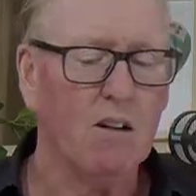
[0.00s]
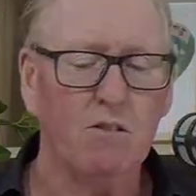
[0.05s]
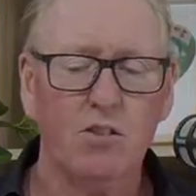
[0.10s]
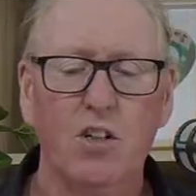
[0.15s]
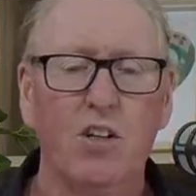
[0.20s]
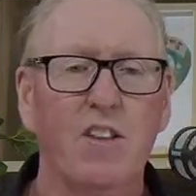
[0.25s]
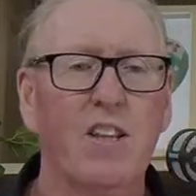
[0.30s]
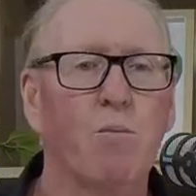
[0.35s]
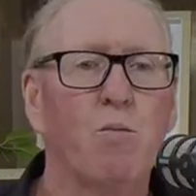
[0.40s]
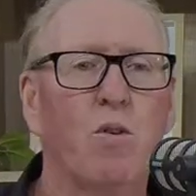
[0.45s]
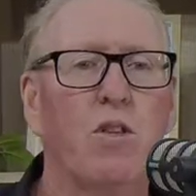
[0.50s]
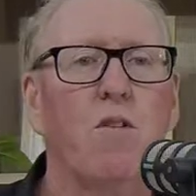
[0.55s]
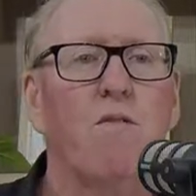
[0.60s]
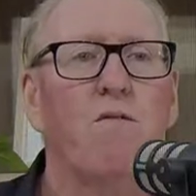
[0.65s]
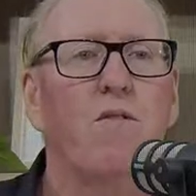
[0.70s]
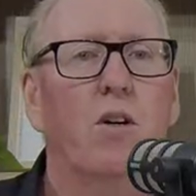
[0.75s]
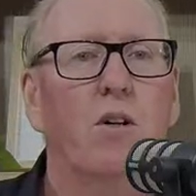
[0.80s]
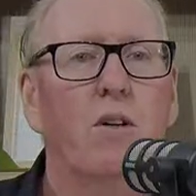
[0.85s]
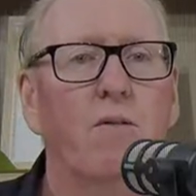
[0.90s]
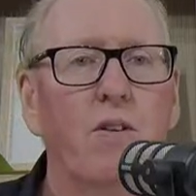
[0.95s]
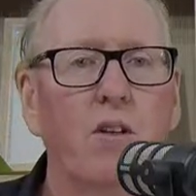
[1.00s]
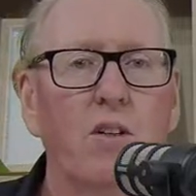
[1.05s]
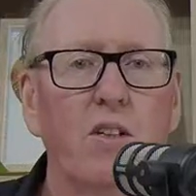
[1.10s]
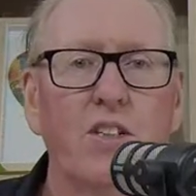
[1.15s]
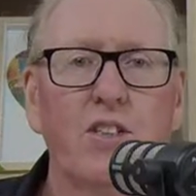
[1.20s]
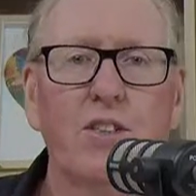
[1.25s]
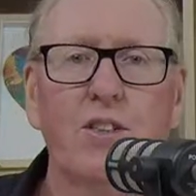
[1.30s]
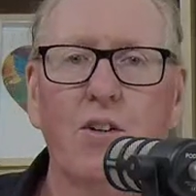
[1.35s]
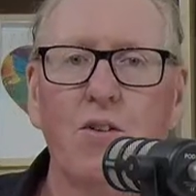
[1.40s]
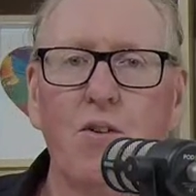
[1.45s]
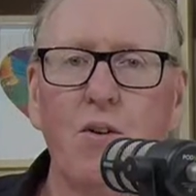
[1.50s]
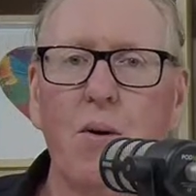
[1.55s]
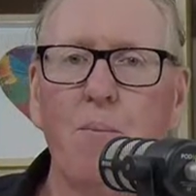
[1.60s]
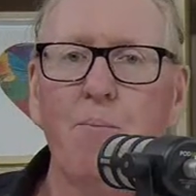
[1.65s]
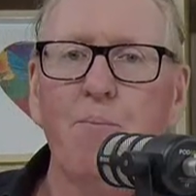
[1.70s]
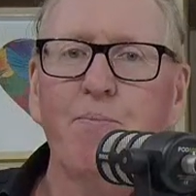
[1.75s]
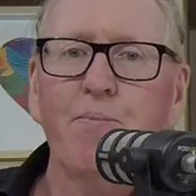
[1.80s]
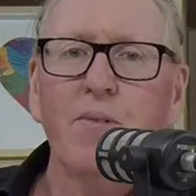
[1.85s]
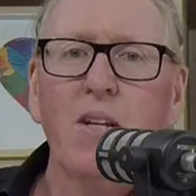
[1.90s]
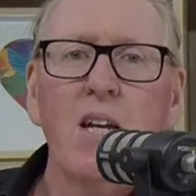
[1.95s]
I'll share that with you very, very
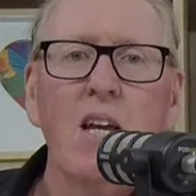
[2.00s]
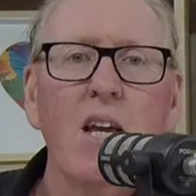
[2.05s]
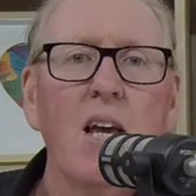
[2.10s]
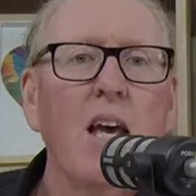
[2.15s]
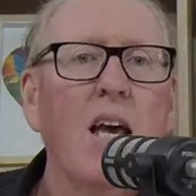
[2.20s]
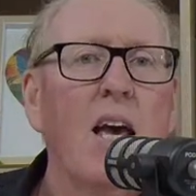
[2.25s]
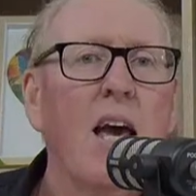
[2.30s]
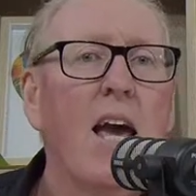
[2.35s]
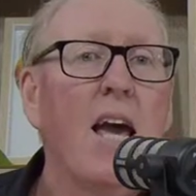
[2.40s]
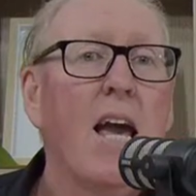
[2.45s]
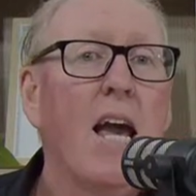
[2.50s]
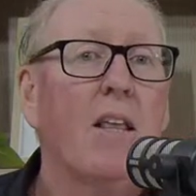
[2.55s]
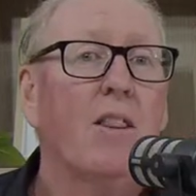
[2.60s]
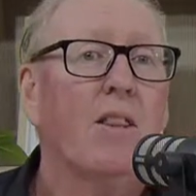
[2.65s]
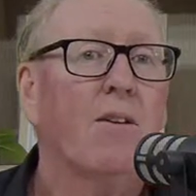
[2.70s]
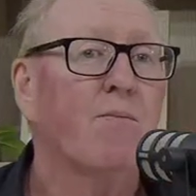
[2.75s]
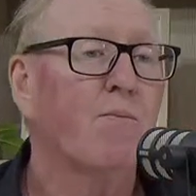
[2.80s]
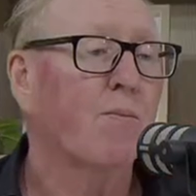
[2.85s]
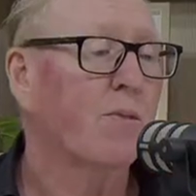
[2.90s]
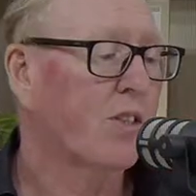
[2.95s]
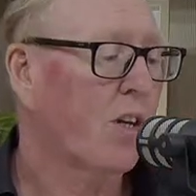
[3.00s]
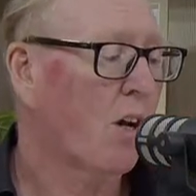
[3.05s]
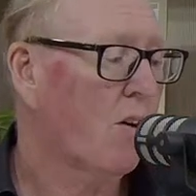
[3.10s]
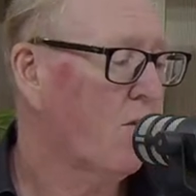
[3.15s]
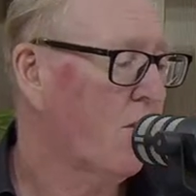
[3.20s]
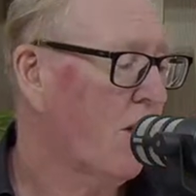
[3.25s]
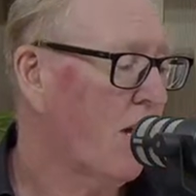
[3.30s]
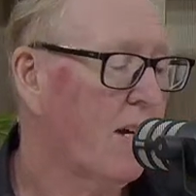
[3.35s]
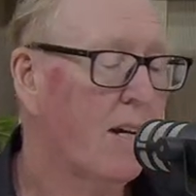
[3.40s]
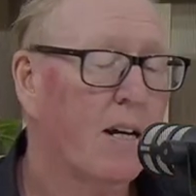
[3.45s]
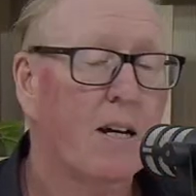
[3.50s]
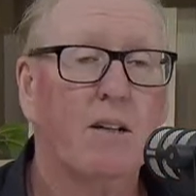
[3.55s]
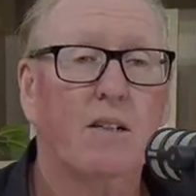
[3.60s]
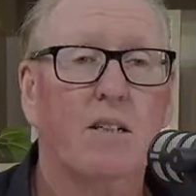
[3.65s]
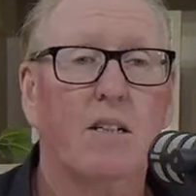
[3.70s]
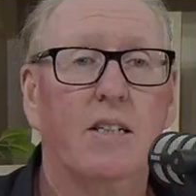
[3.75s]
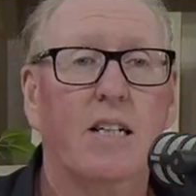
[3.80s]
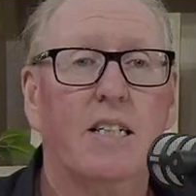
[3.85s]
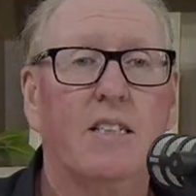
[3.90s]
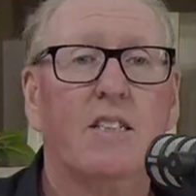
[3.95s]
soon. And so
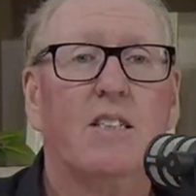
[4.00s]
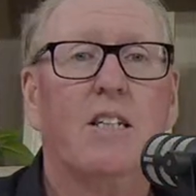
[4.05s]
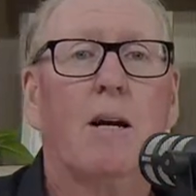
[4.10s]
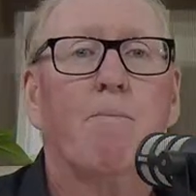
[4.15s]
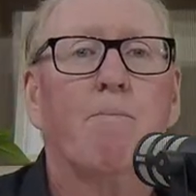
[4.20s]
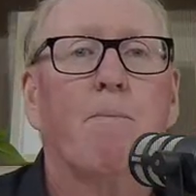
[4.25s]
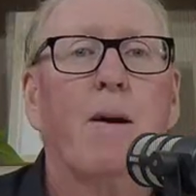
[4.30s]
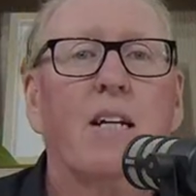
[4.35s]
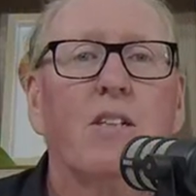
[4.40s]
let's jump